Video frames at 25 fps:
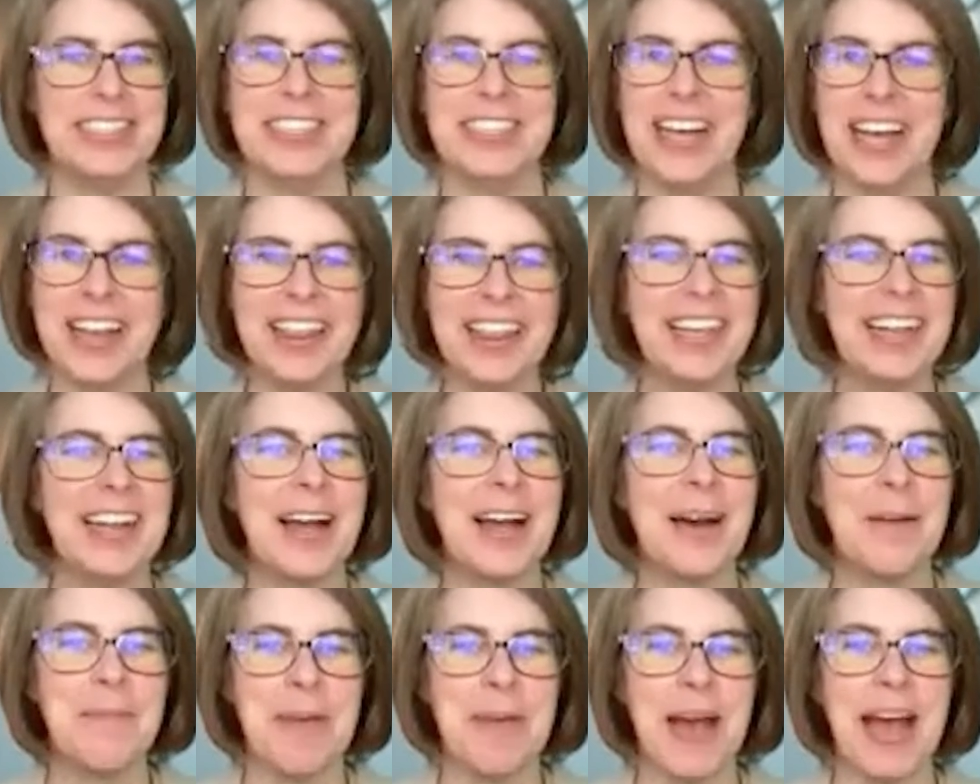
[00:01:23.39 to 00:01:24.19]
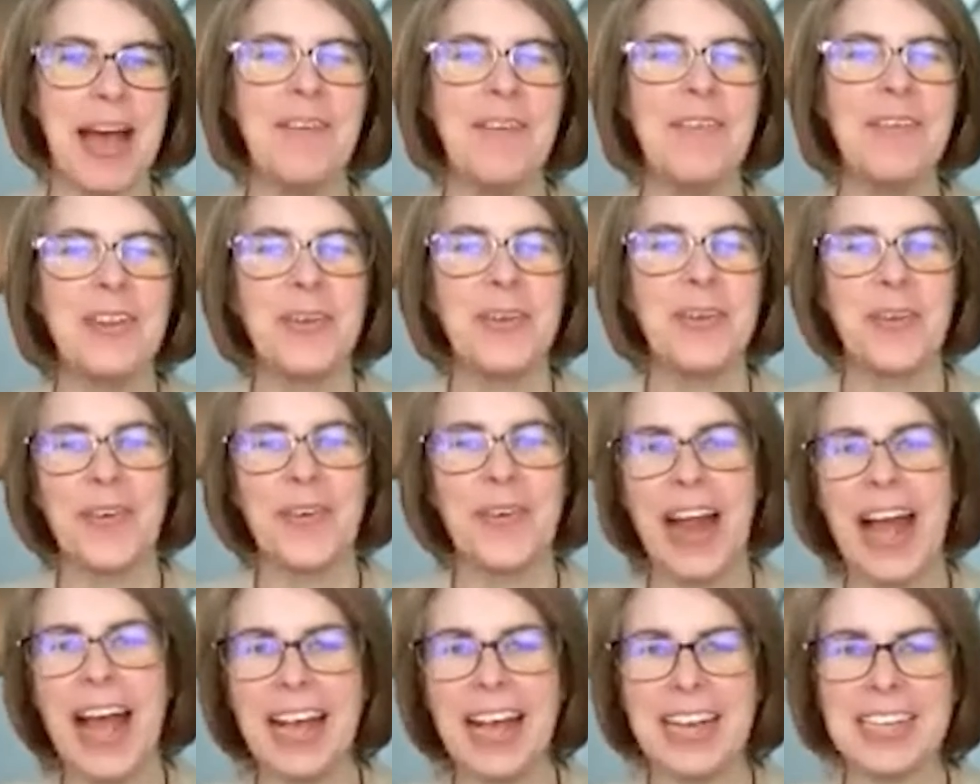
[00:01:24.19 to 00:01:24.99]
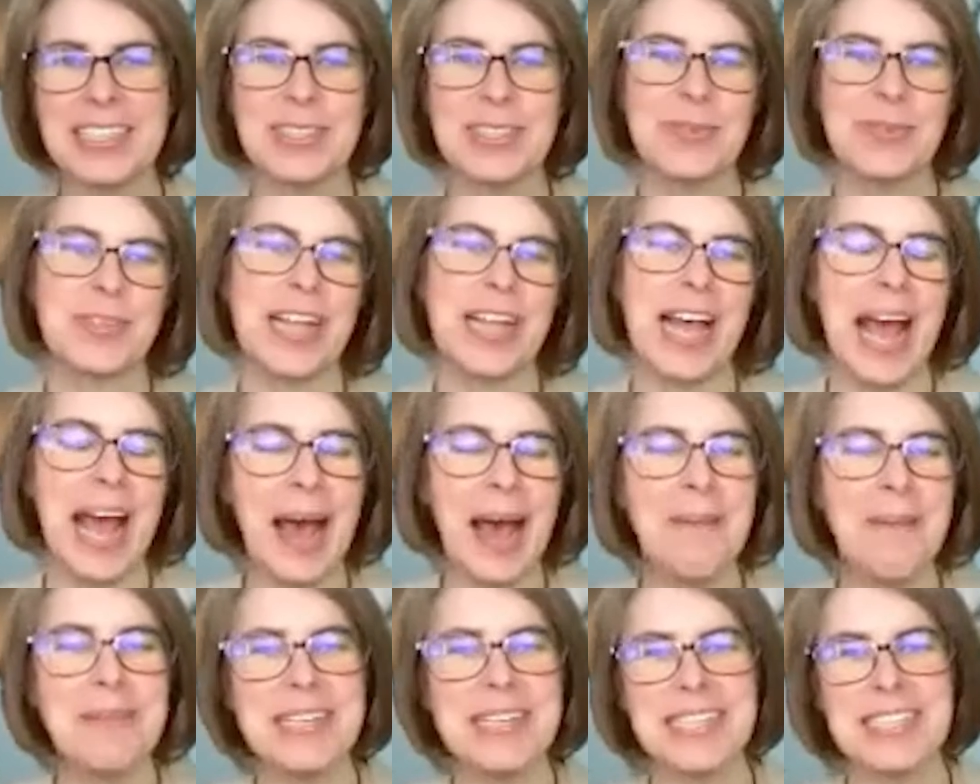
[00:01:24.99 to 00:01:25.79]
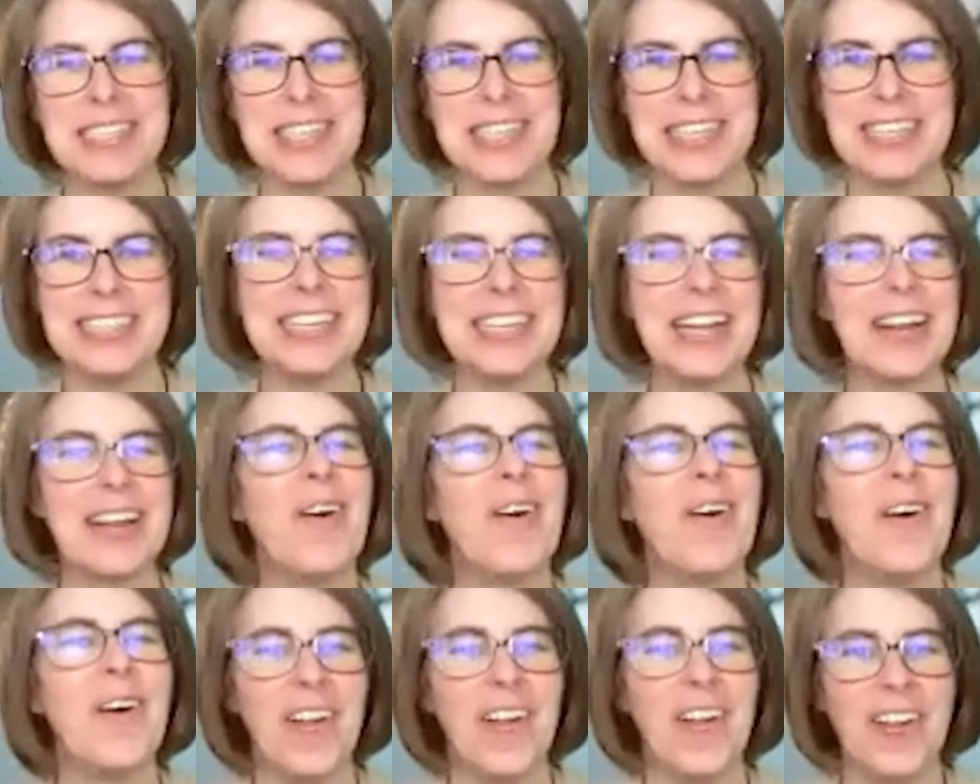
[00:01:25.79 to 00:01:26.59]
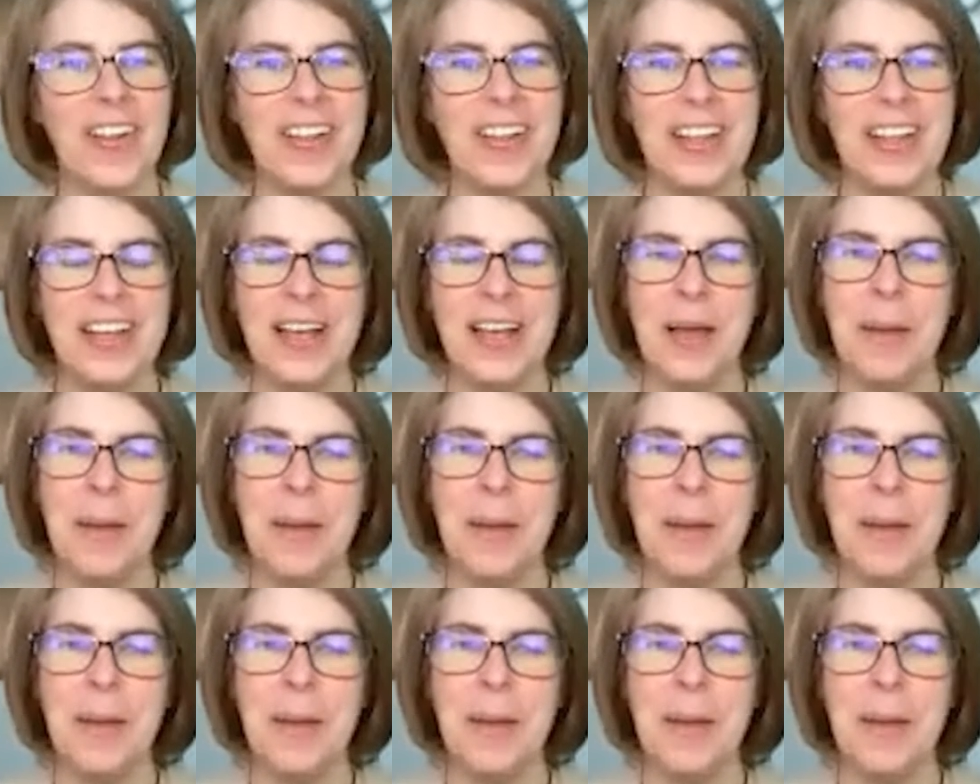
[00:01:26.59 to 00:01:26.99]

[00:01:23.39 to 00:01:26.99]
Nothing about your actual habits changed at all